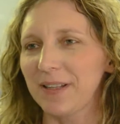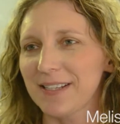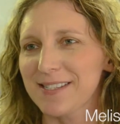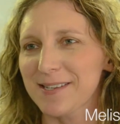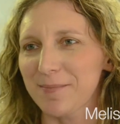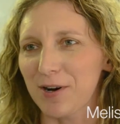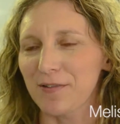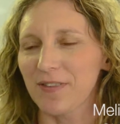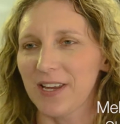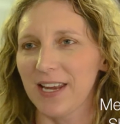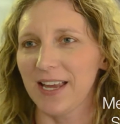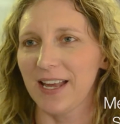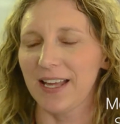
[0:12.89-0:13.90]
Melissa
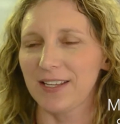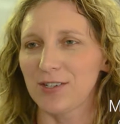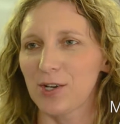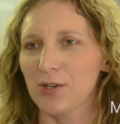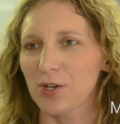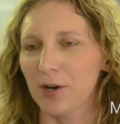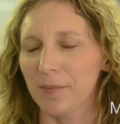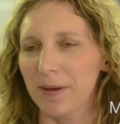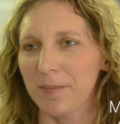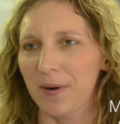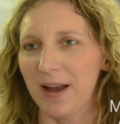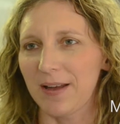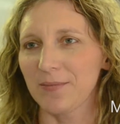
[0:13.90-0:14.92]
Murphy, and Sherman
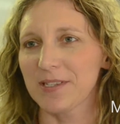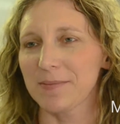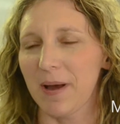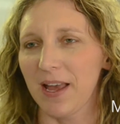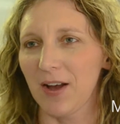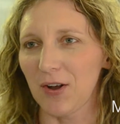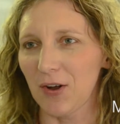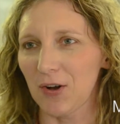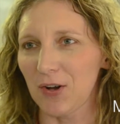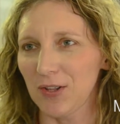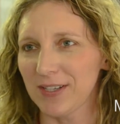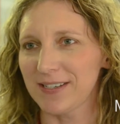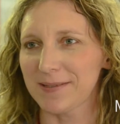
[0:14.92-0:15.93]
Brown is my uncle.
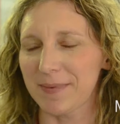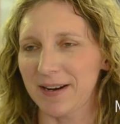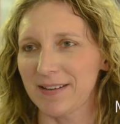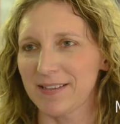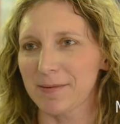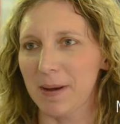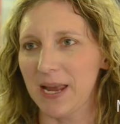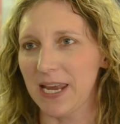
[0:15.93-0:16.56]
He's married to my